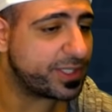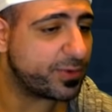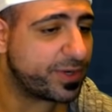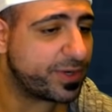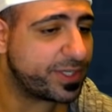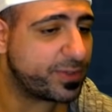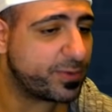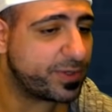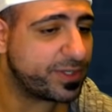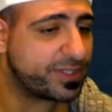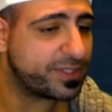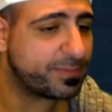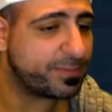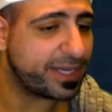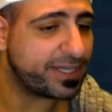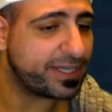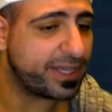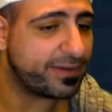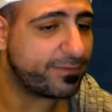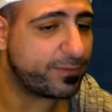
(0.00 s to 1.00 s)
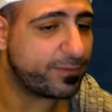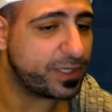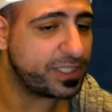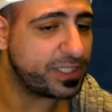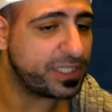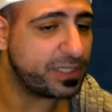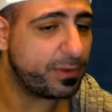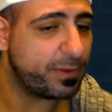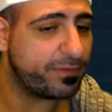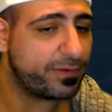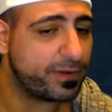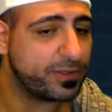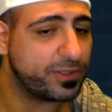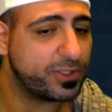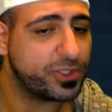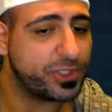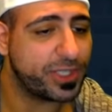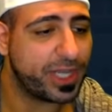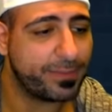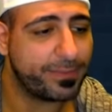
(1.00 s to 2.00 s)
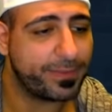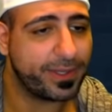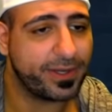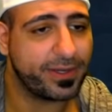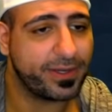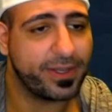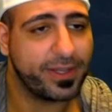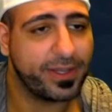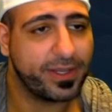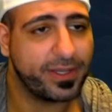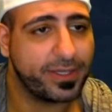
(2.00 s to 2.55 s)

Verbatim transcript: Increase the resistance by 10 for each debuff on this champion.